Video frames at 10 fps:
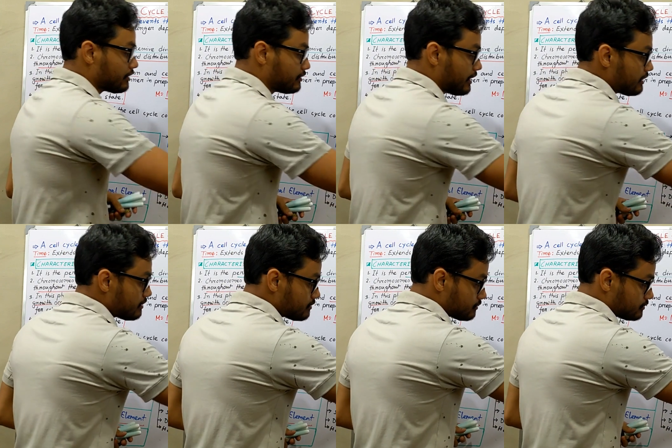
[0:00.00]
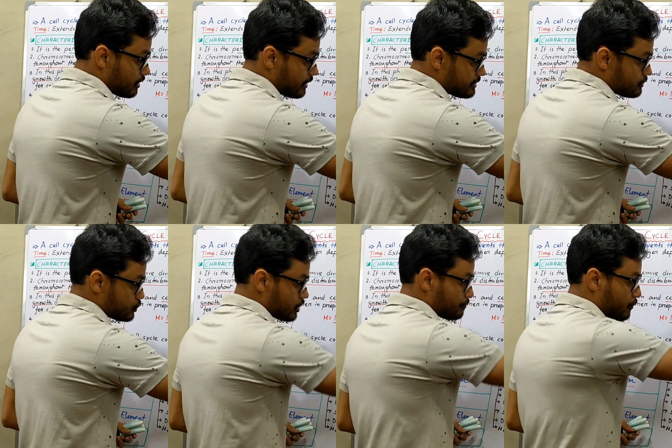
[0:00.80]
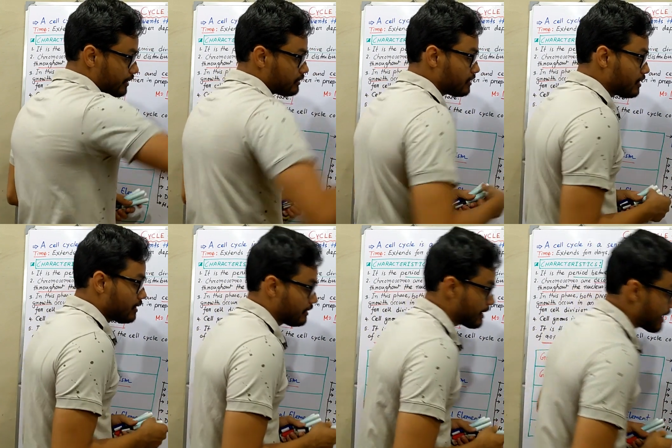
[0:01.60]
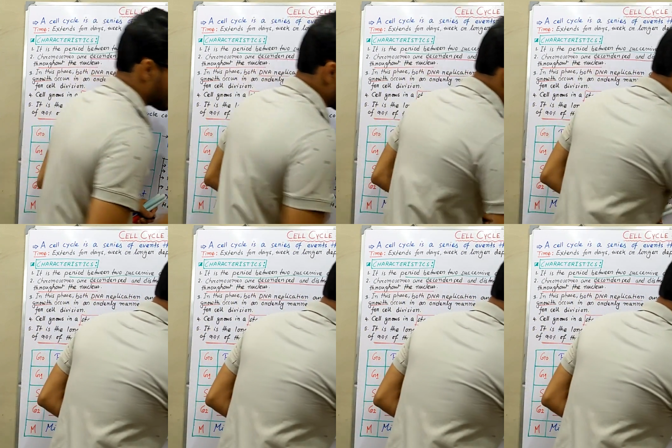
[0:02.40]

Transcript: the restriction point can